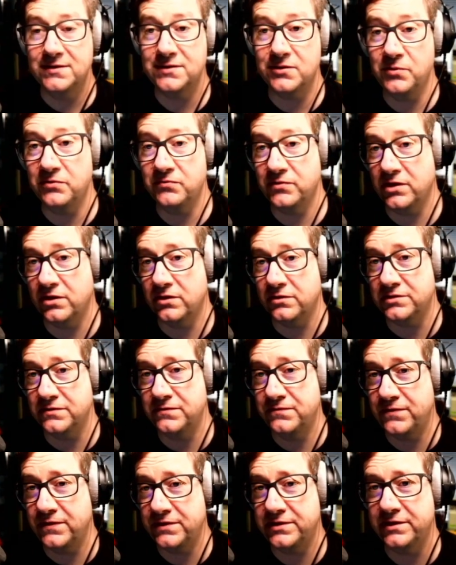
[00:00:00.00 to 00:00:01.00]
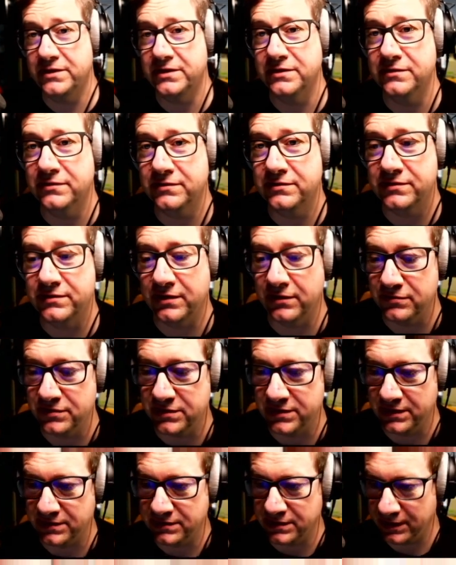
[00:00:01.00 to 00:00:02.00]
in regard to fitting the
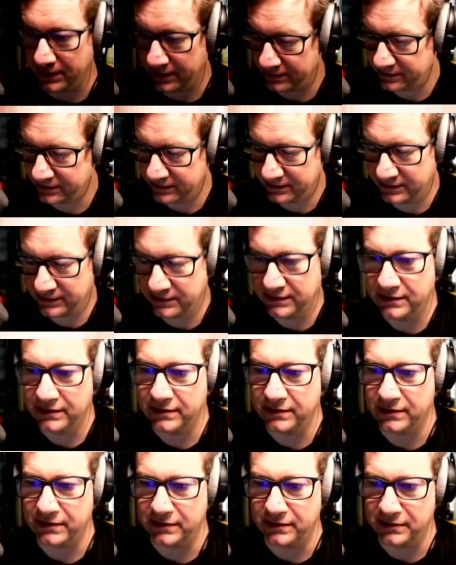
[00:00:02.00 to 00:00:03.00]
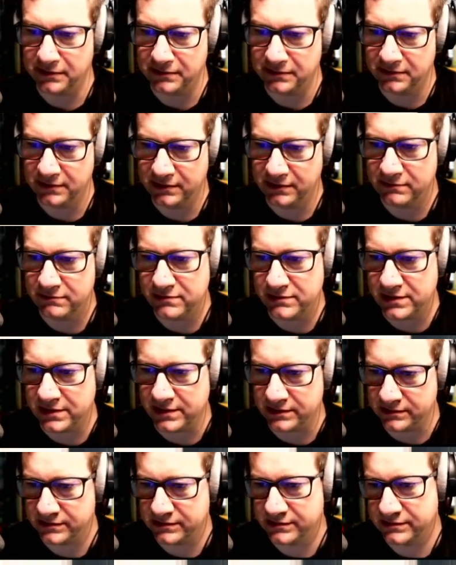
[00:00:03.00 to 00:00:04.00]
Sony in there, here it
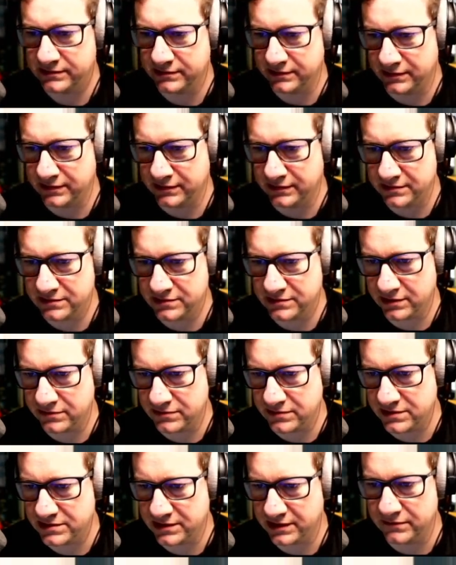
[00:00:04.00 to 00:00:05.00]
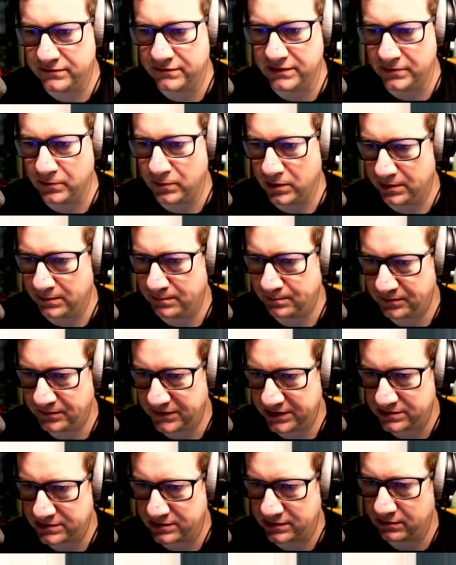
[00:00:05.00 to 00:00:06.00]
is, the Sony ZV-1.
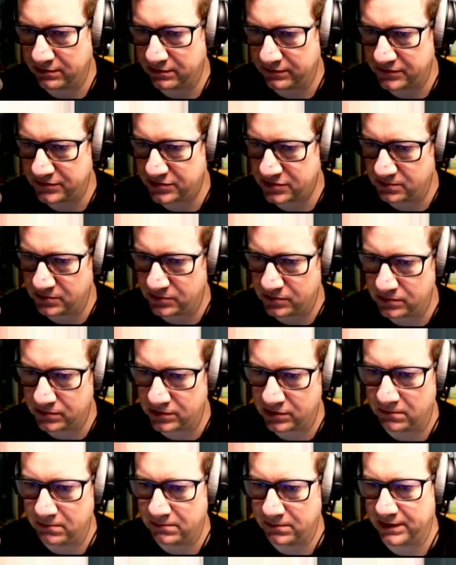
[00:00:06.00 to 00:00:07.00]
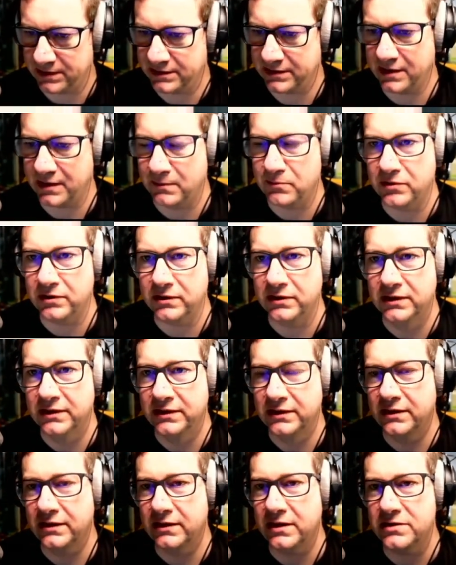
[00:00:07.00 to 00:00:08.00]
It's a kind of a small compact camera.
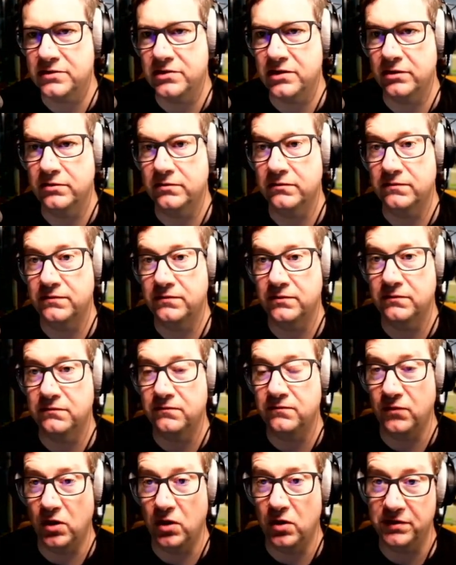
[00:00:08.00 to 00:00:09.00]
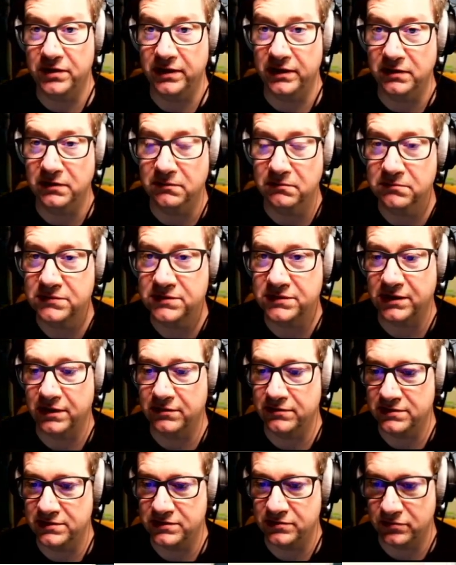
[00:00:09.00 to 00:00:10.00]
It's known for vlogging, so
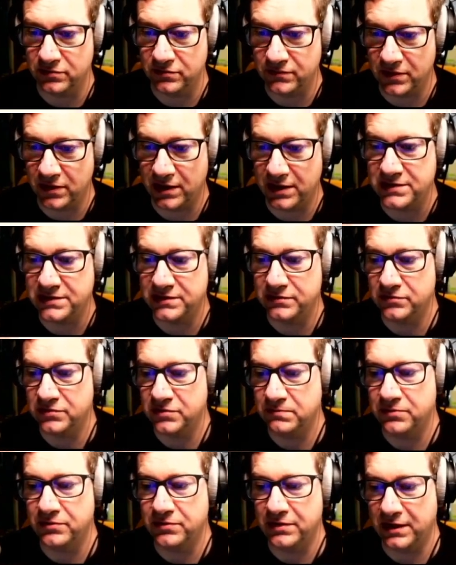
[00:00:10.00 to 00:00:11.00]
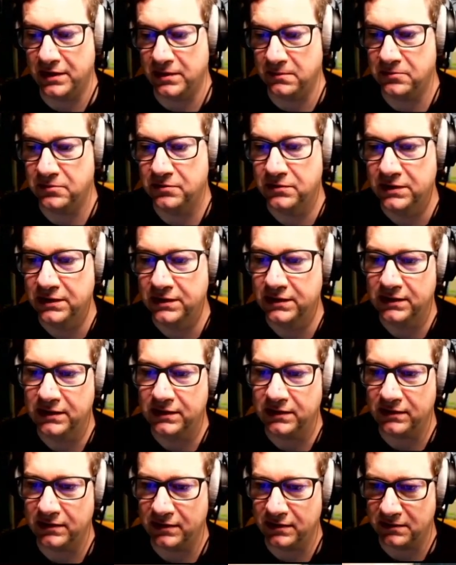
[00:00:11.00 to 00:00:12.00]
it's sort of ideal to put up
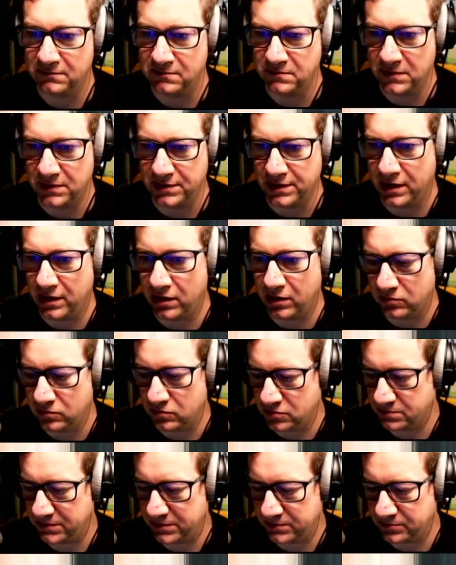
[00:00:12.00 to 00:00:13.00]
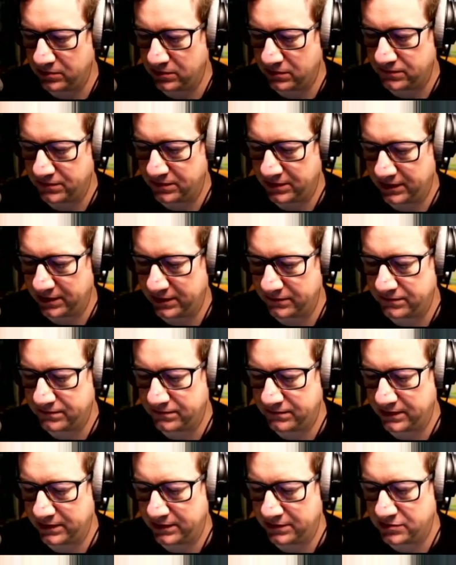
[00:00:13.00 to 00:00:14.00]
and hold. People often have
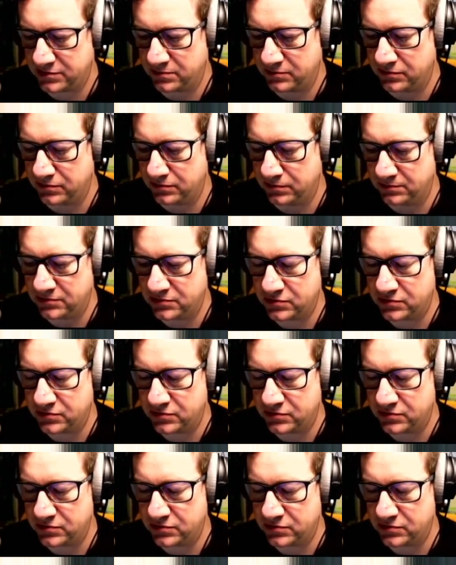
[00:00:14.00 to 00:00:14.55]
a small